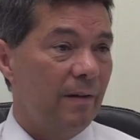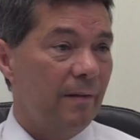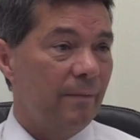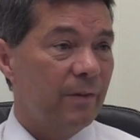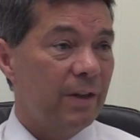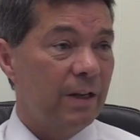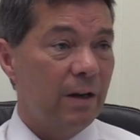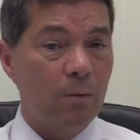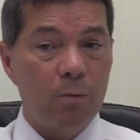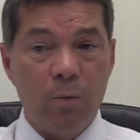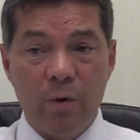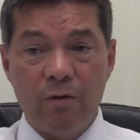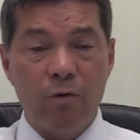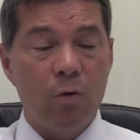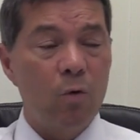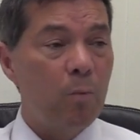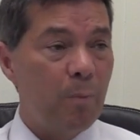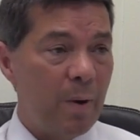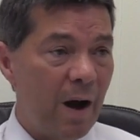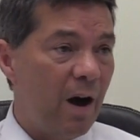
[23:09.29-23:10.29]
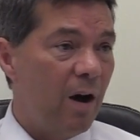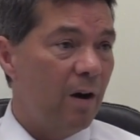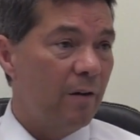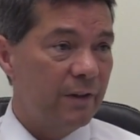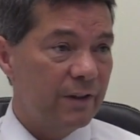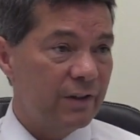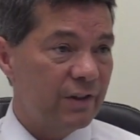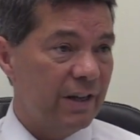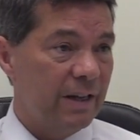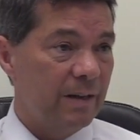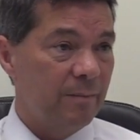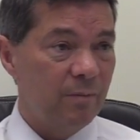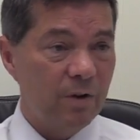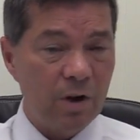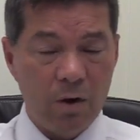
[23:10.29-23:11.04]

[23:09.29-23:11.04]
You know, and we're all part of a team.